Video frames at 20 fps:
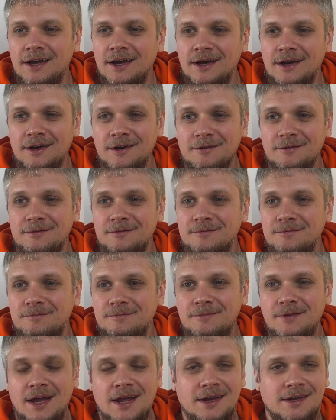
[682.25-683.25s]

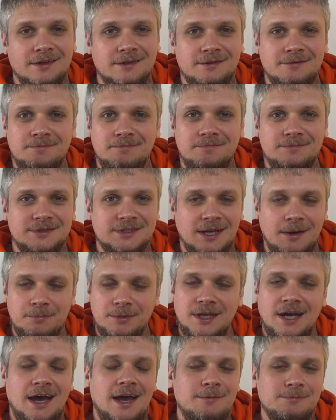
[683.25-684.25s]
And
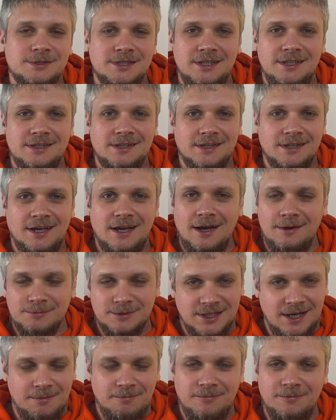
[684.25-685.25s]
sometimes it
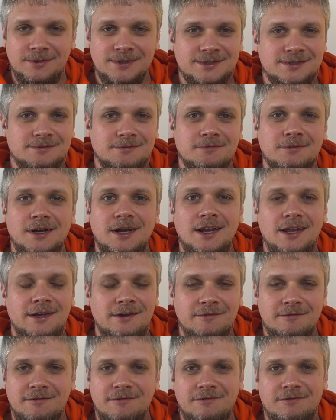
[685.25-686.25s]
comes up with
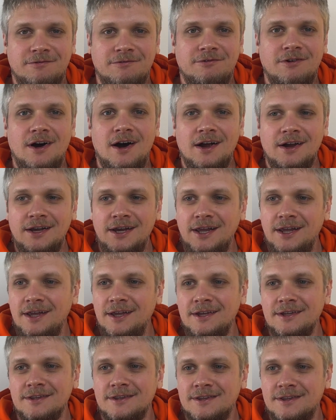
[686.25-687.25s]
really
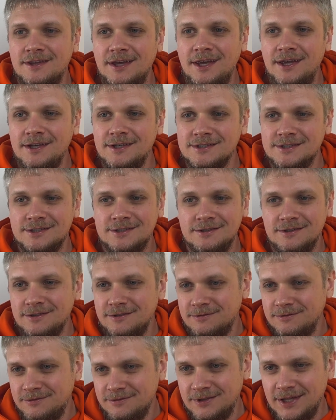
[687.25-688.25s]
funny things
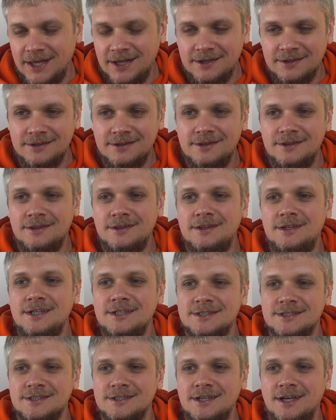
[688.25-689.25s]
like
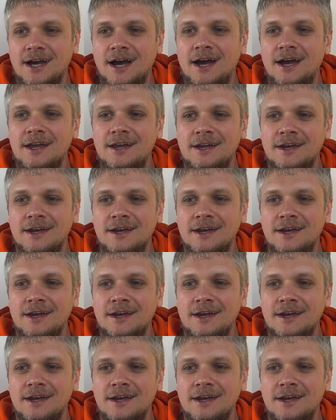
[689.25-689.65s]
this guy.